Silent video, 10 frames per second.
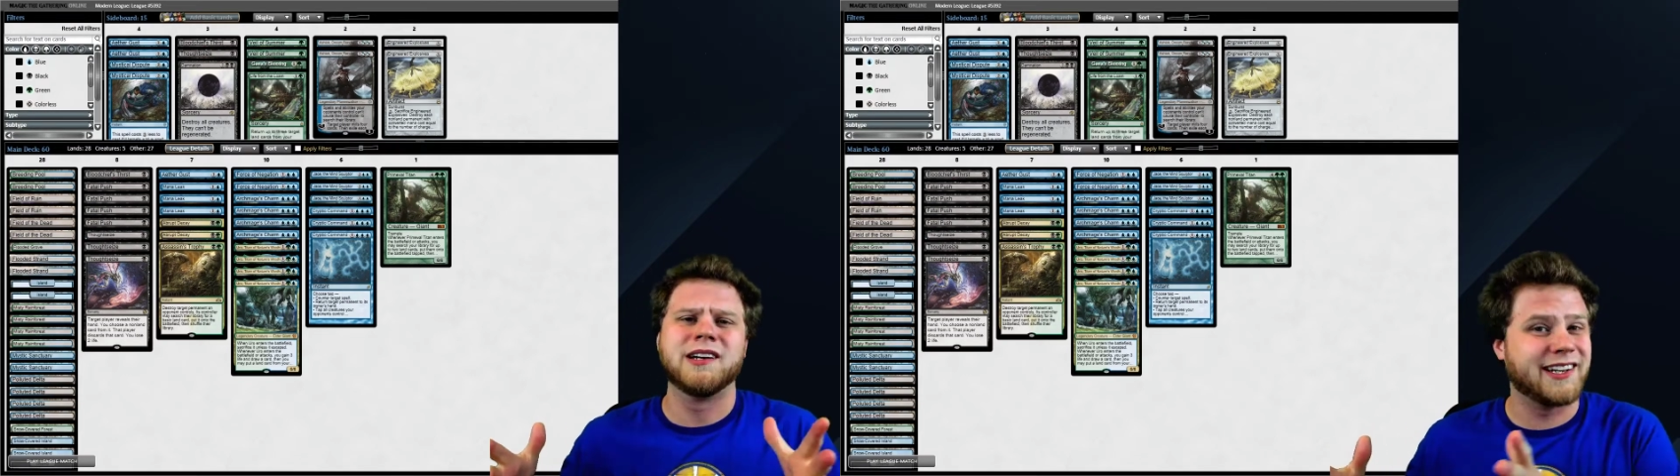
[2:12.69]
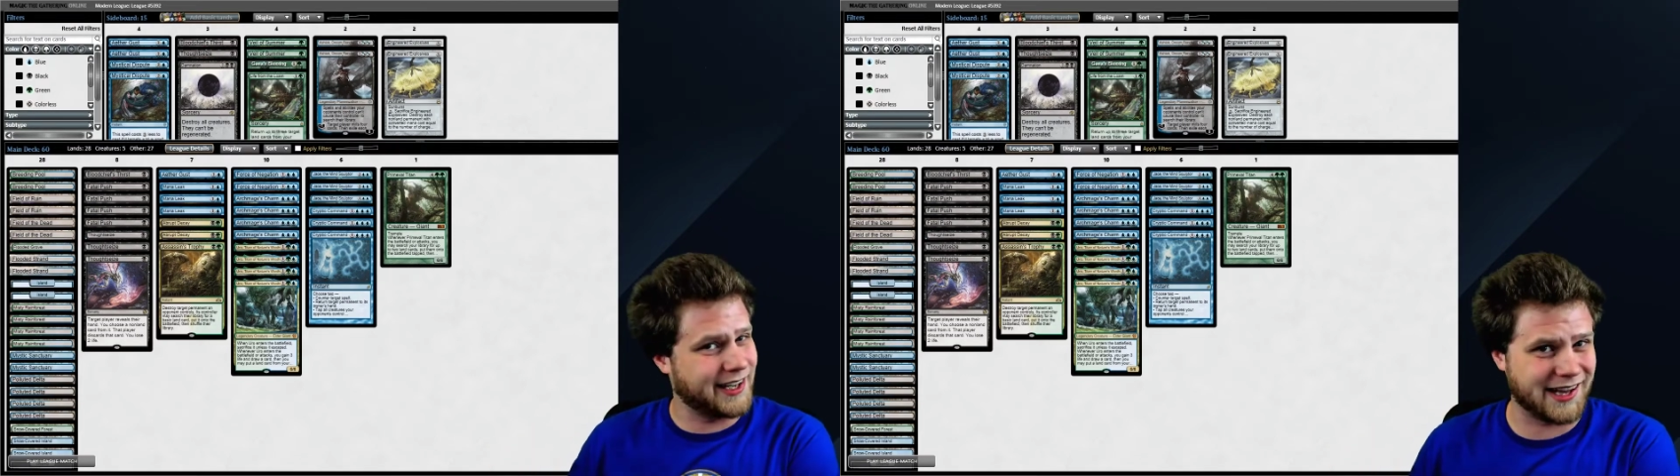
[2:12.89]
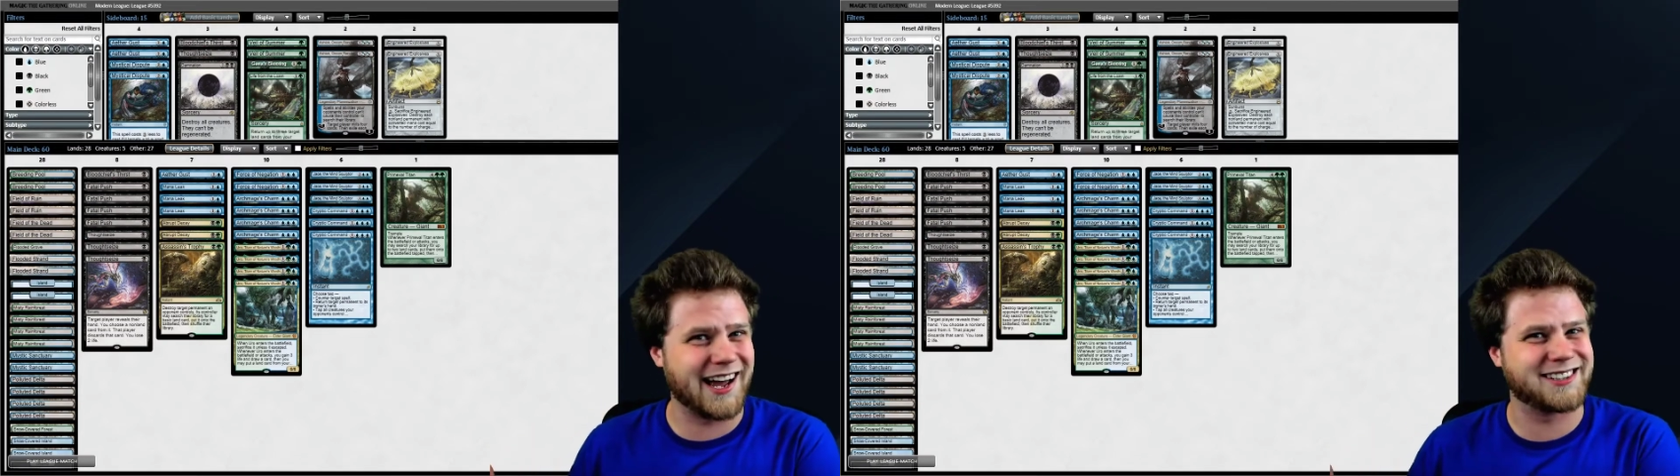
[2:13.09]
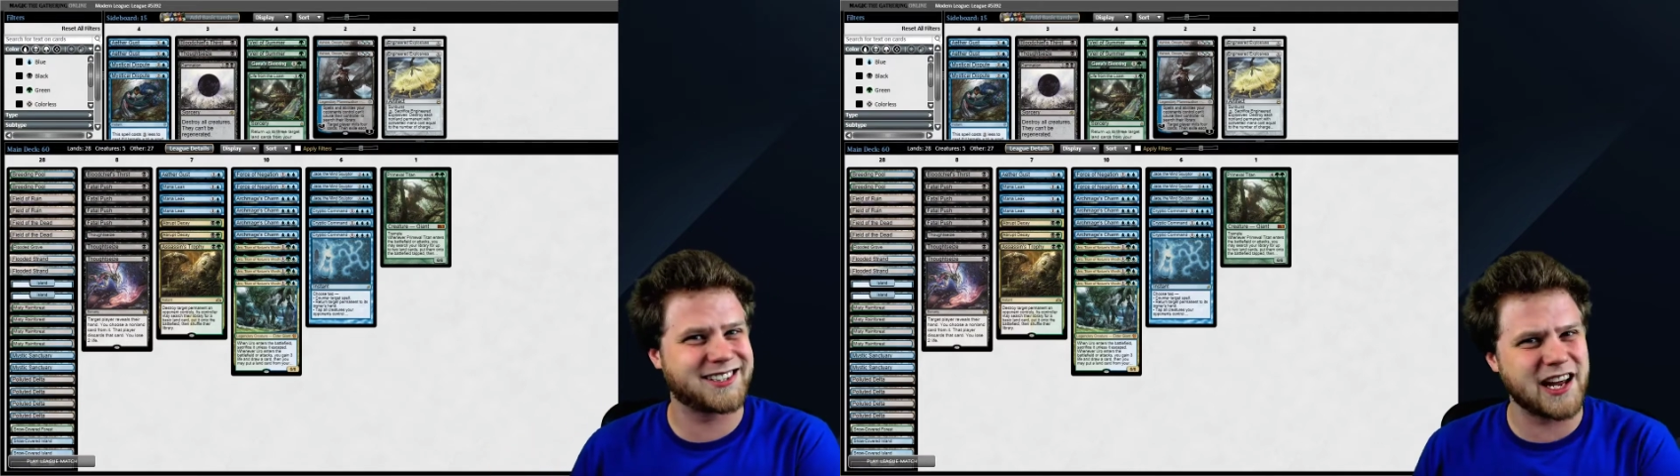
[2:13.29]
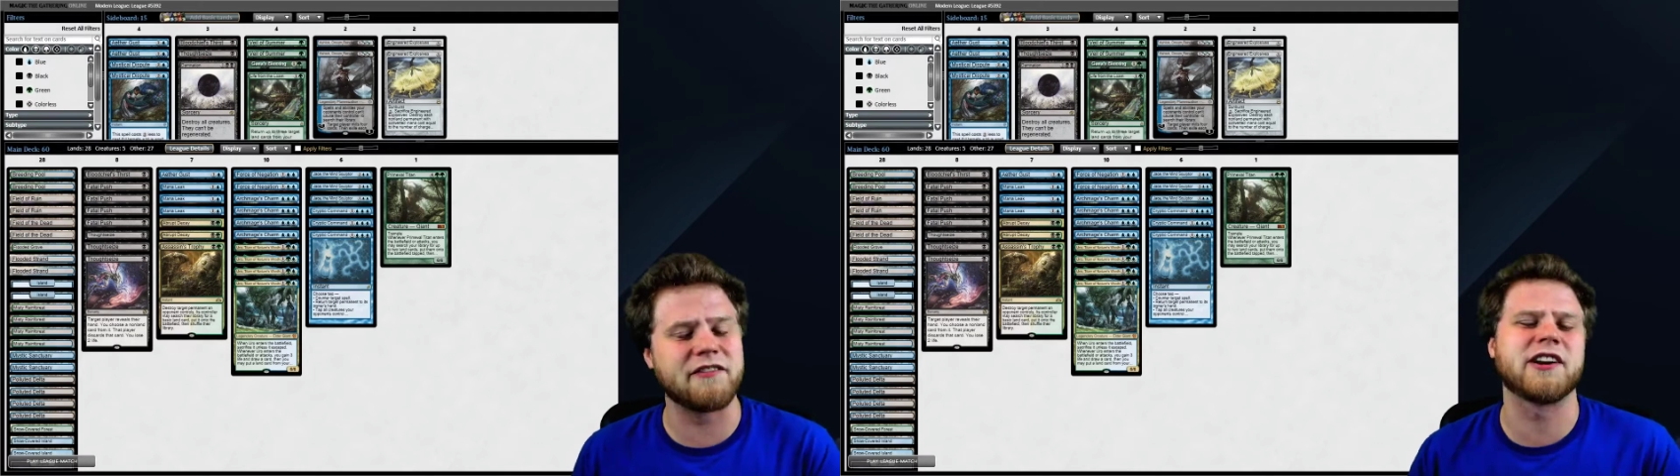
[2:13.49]
get land
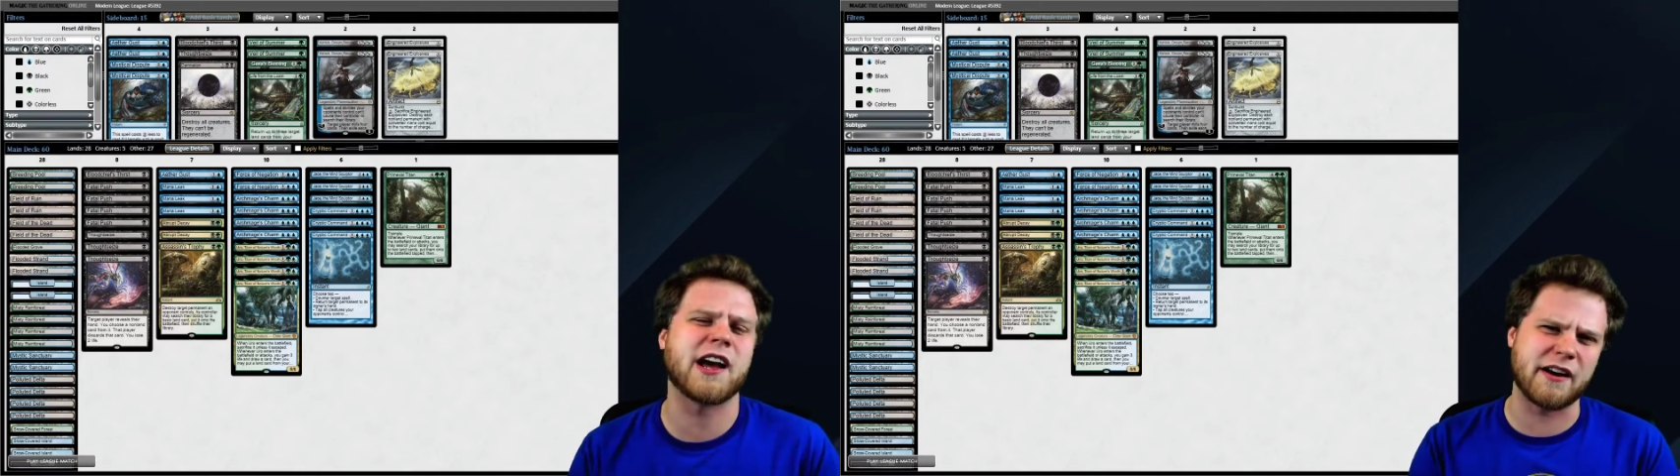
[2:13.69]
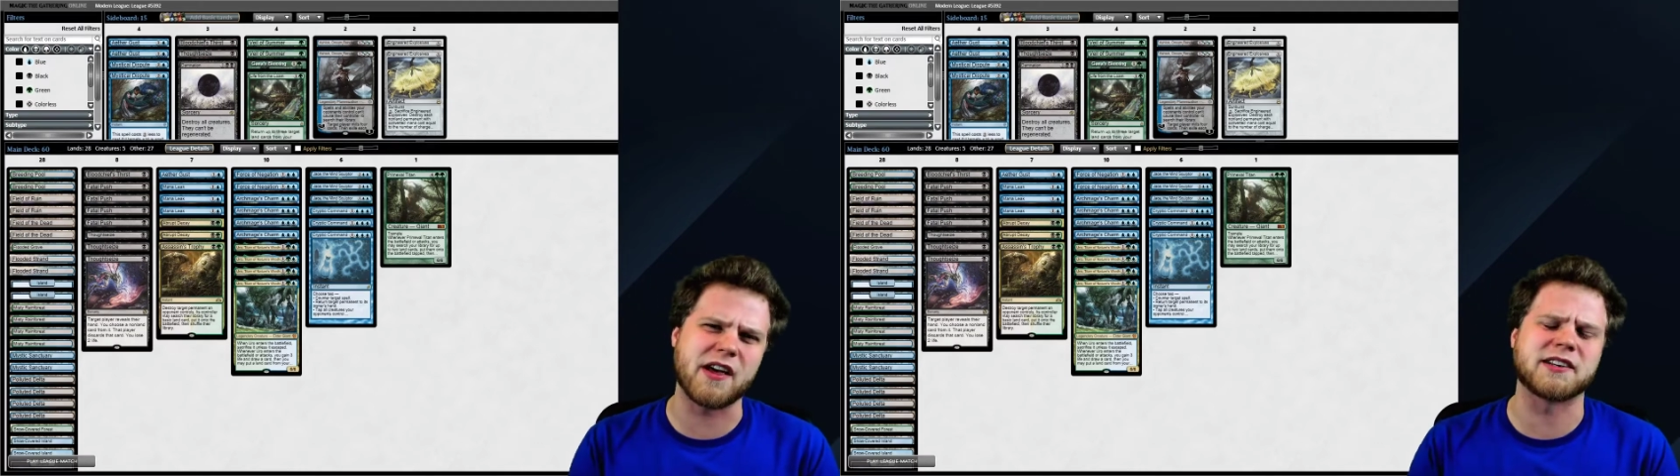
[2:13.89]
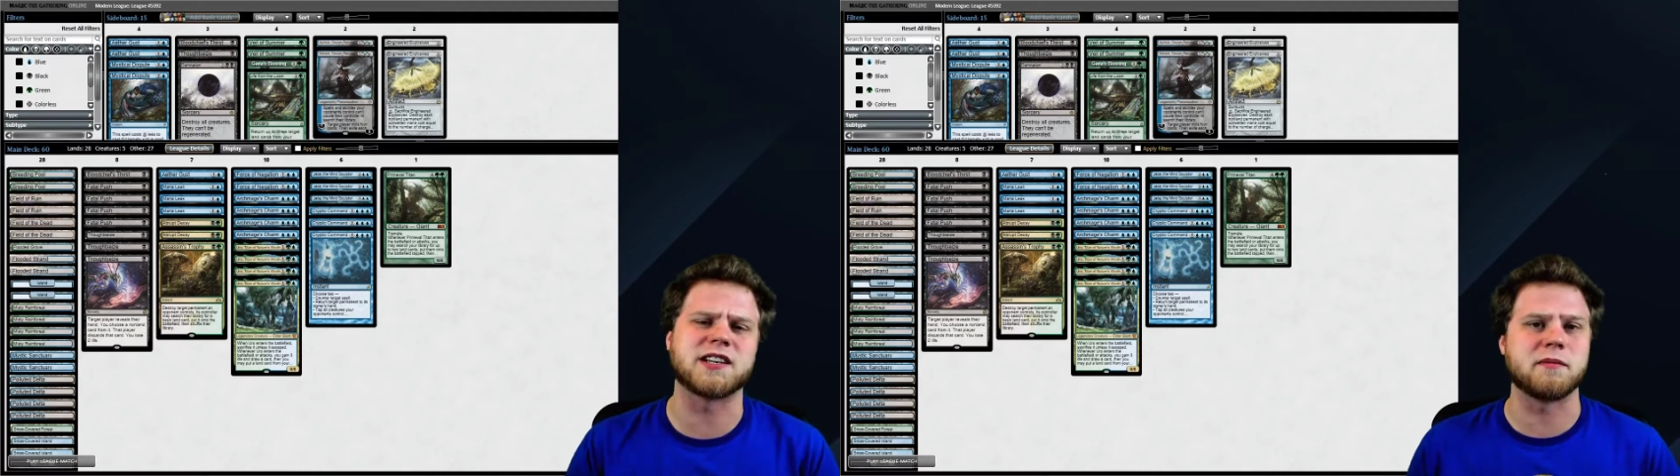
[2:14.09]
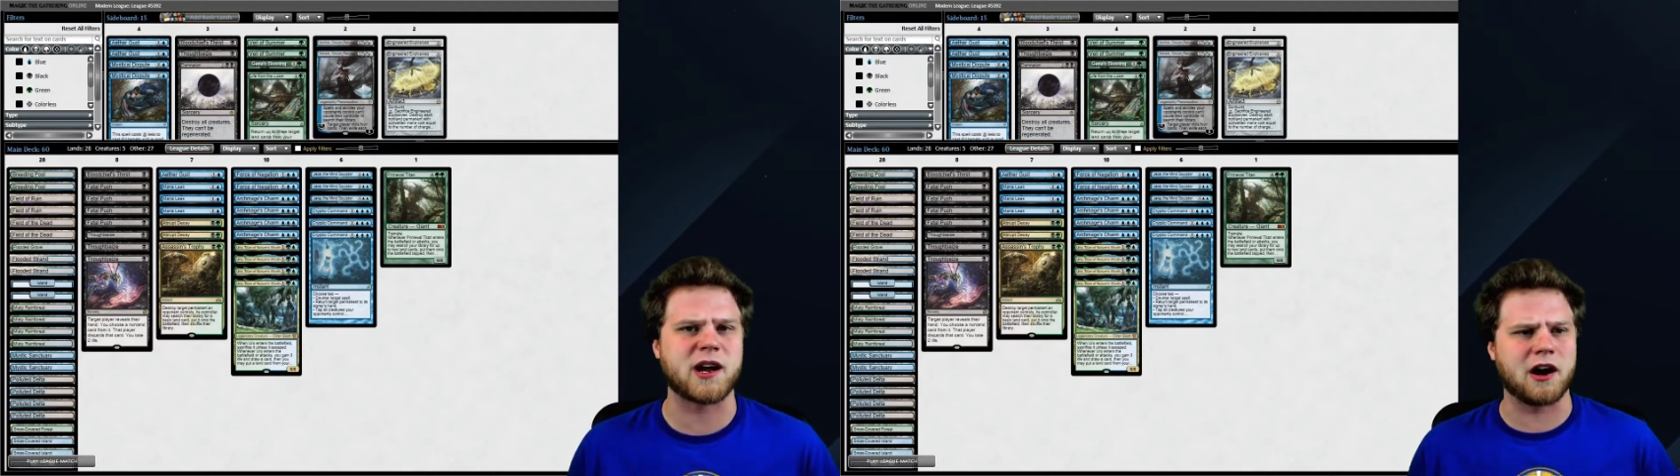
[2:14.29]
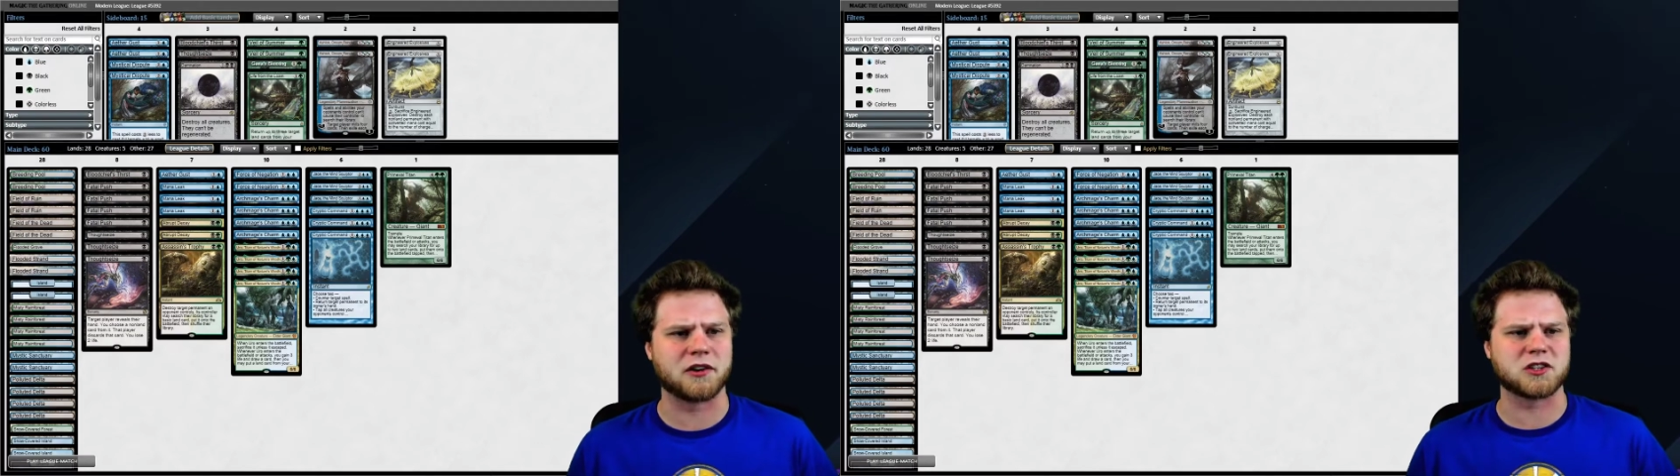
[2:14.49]
7, have that same
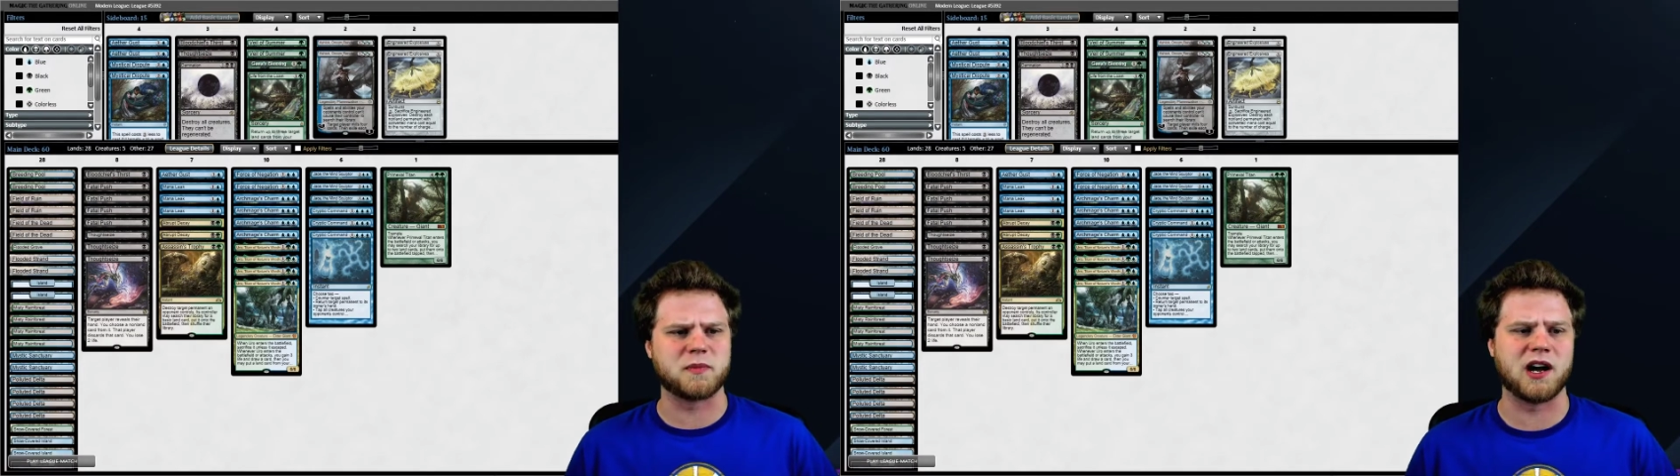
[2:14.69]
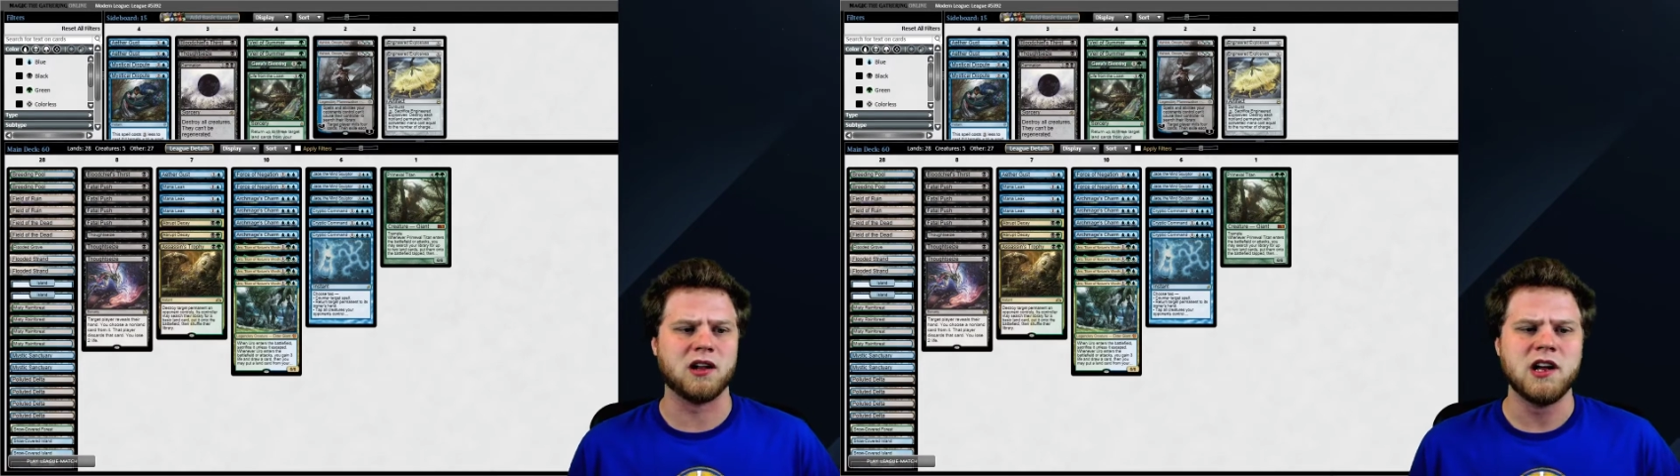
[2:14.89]
counter spell.